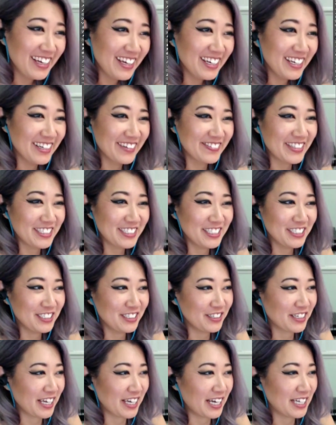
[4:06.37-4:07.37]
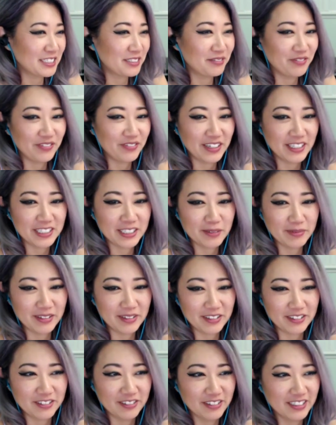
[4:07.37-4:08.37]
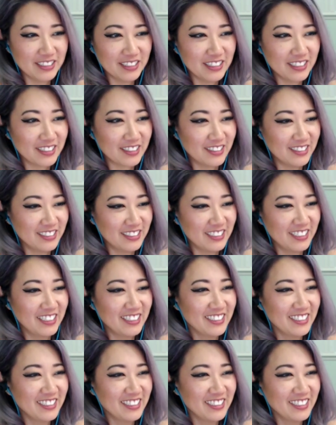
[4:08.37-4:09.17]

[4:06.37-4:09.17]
If this is your gasm face, I'm a little concerned.